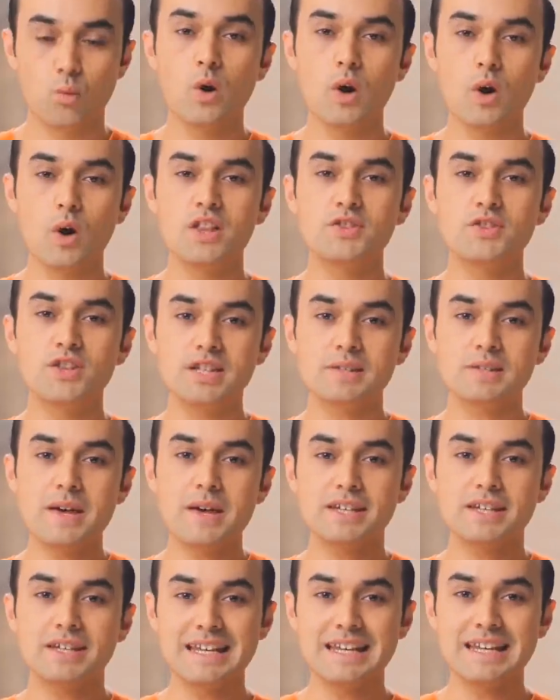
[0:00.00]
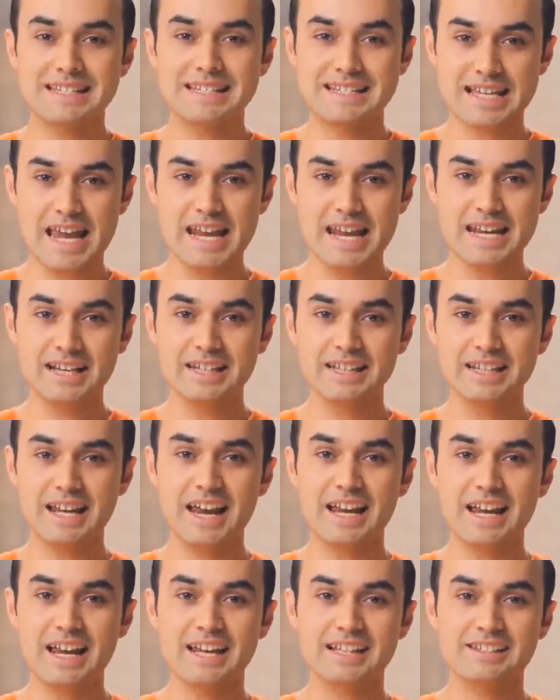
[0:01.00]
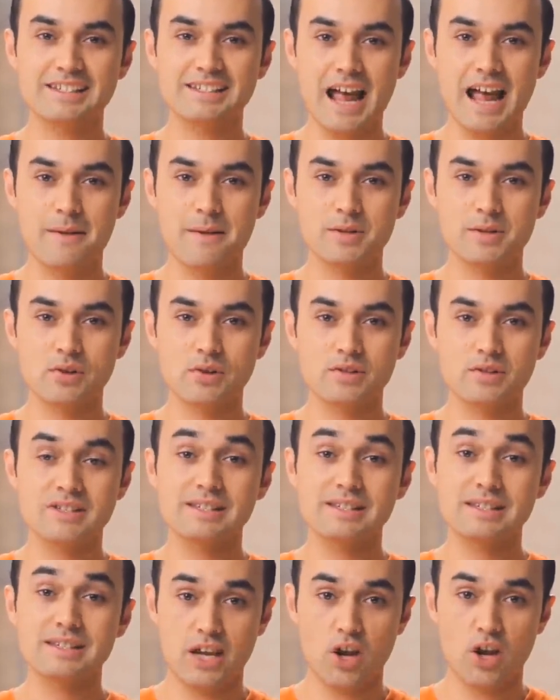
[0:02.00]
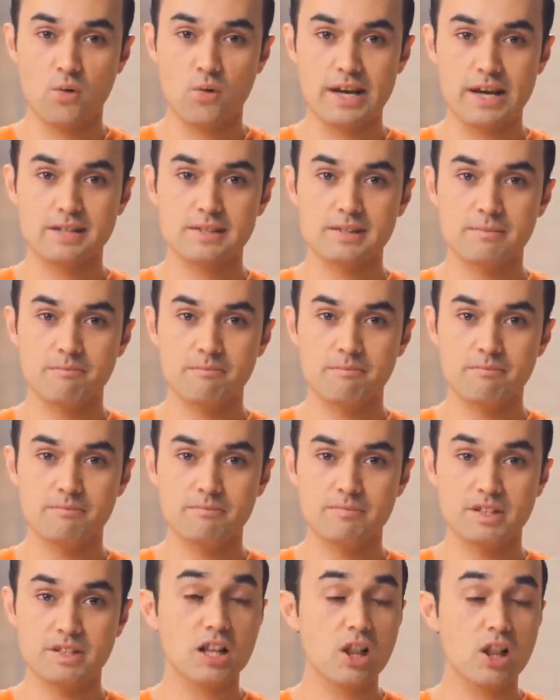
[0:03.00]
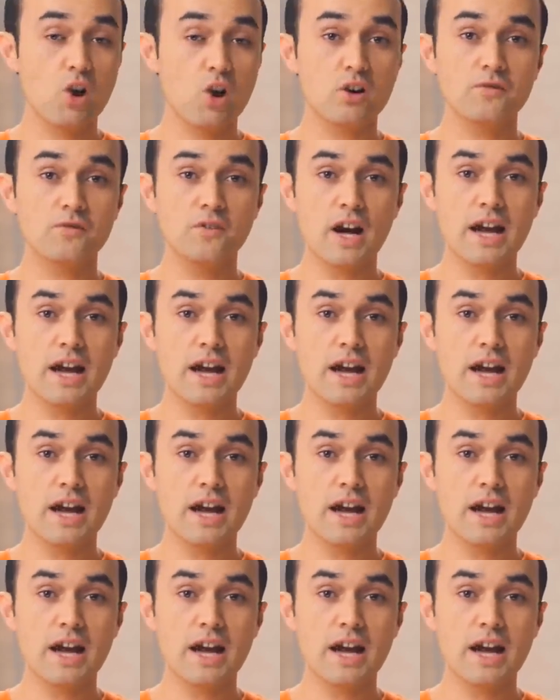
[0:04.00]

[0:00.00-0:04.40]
this method is technically against Amazon's TOS. To clarify,